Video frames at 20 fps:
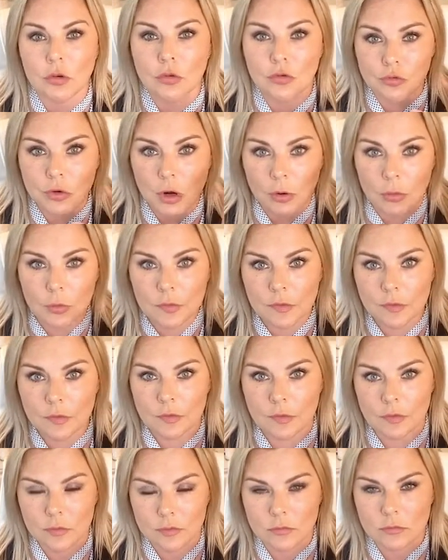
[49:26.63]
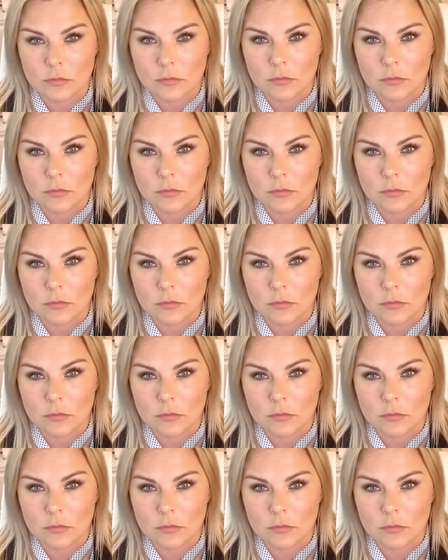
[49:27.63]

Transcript: gross,